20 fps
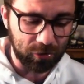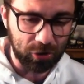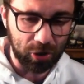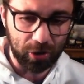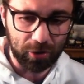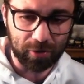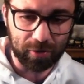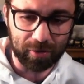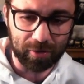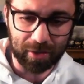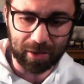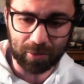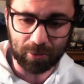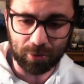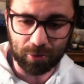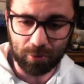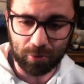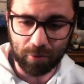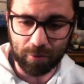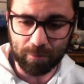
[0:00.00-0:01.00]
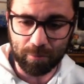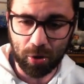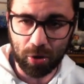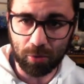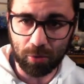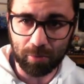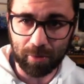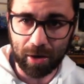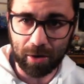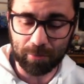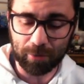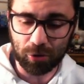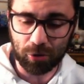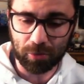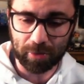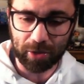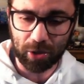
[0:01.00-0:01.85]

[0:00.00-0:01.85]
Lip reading: does seem to have put Real Madrid